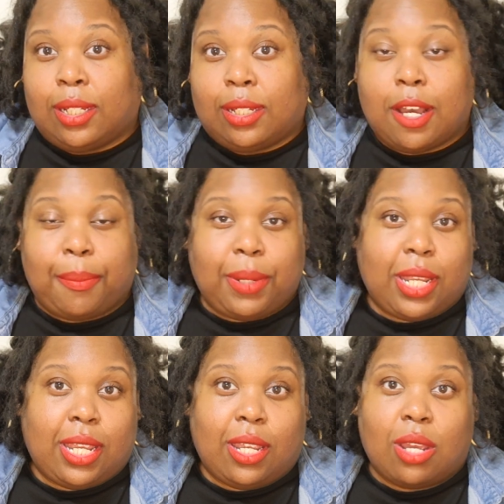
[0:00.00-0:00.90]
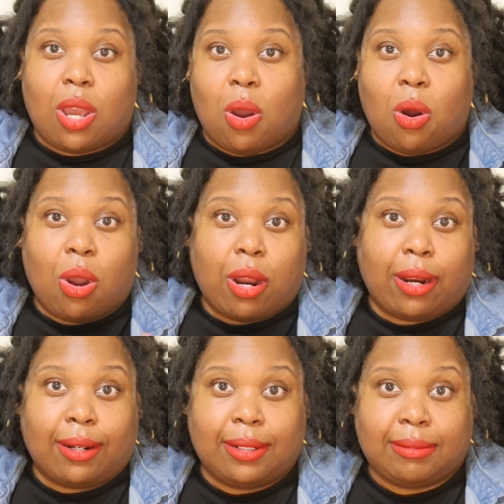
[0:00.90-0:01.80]
company,
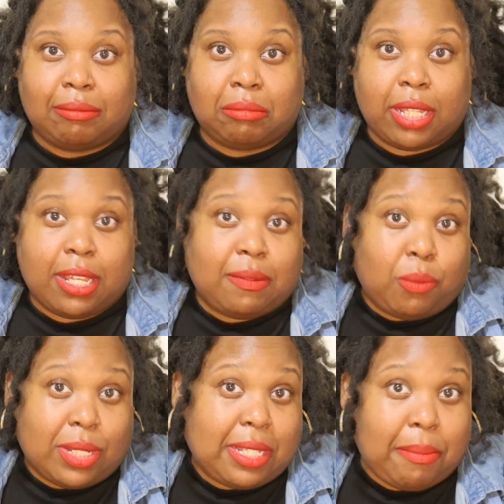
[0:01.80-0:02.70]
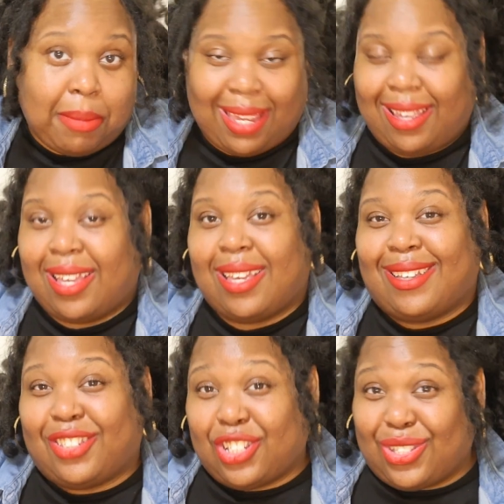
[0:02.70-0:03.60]
or it wasn't me.
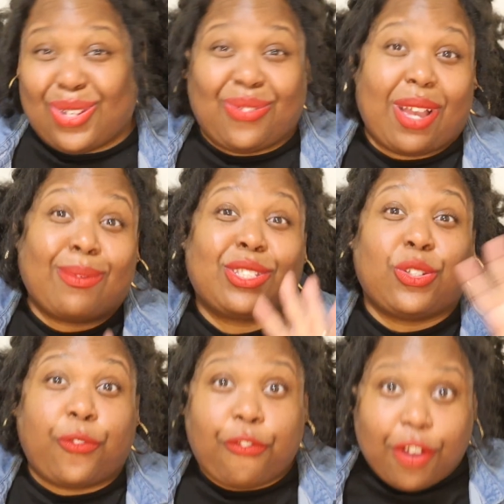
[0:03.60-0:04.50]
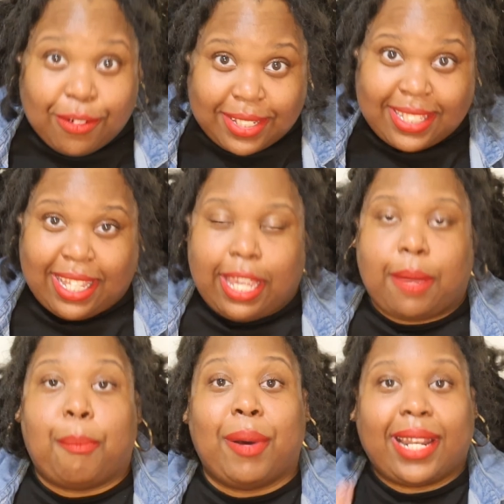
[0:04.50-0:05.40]
Just know that was the first
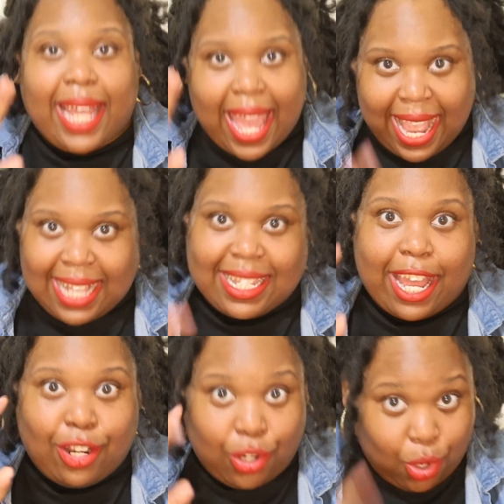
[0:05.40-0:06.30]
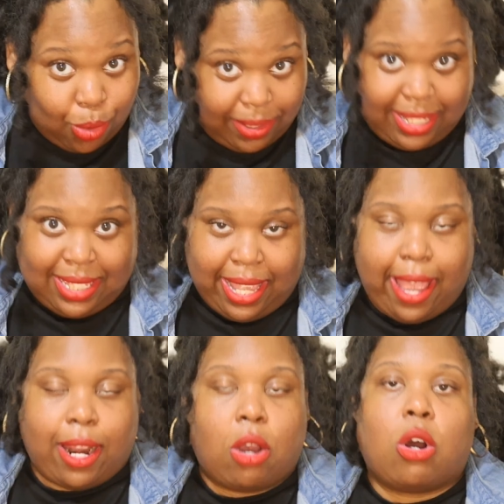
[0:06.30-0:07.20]
thing. But as I noticed
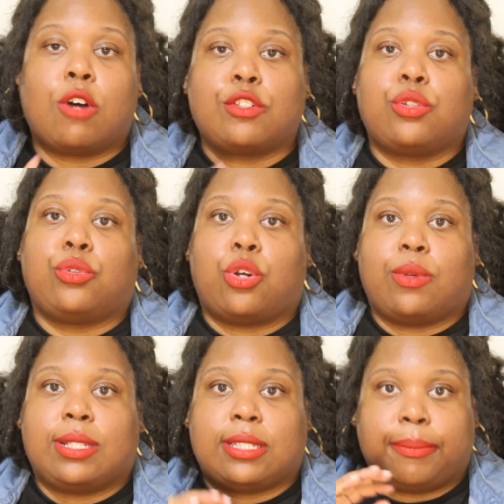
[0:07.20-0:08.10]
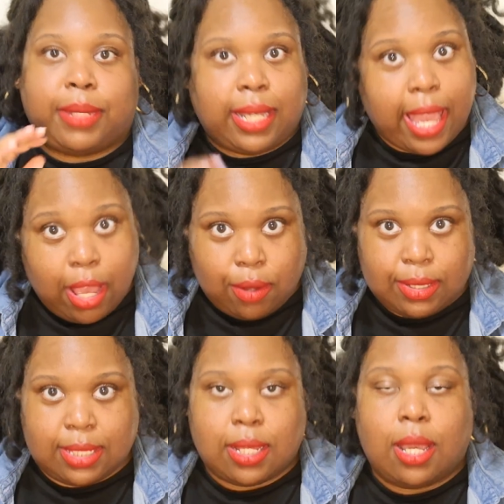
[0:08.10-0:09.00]
that, I also noticed something
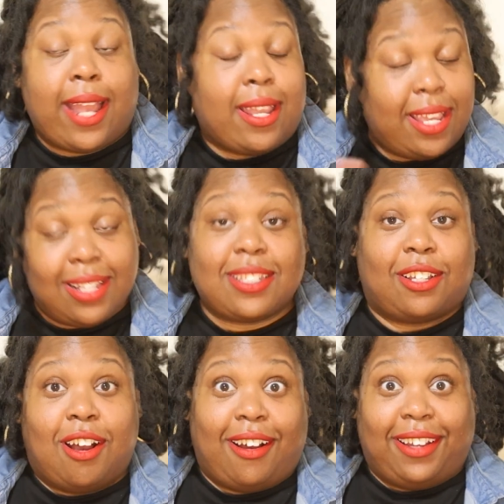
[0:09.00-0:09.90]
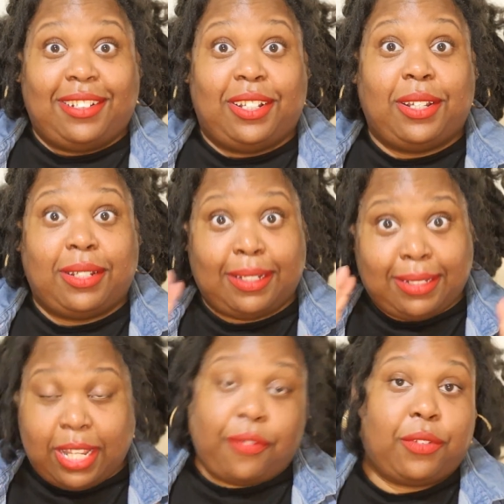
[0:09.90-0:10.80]
else that is a con,
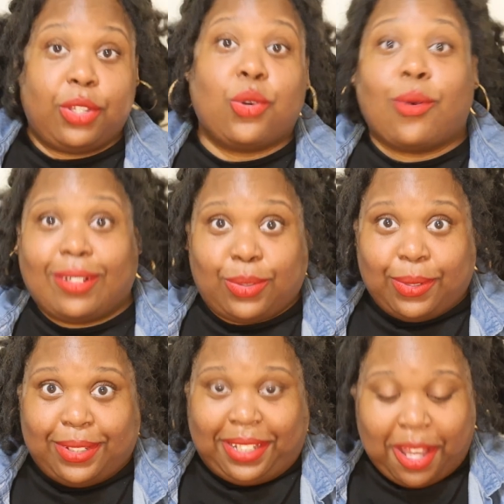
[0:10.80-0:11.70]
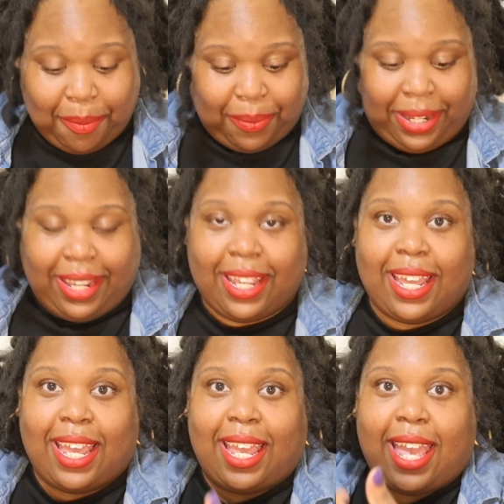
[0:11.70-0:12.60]
definitely going towards the company,
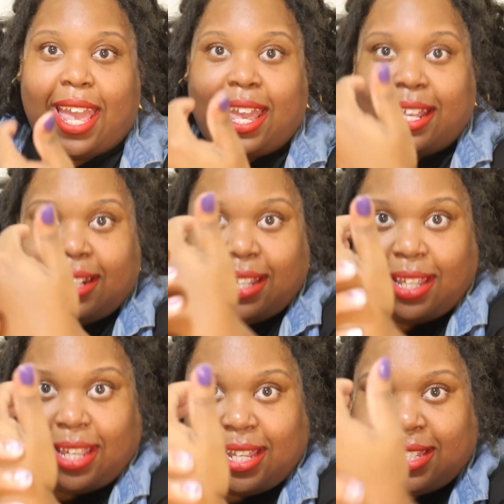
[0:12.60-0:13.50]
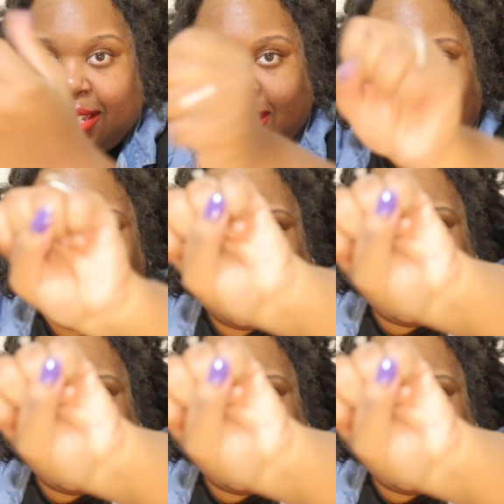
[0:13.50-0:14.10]
and it's this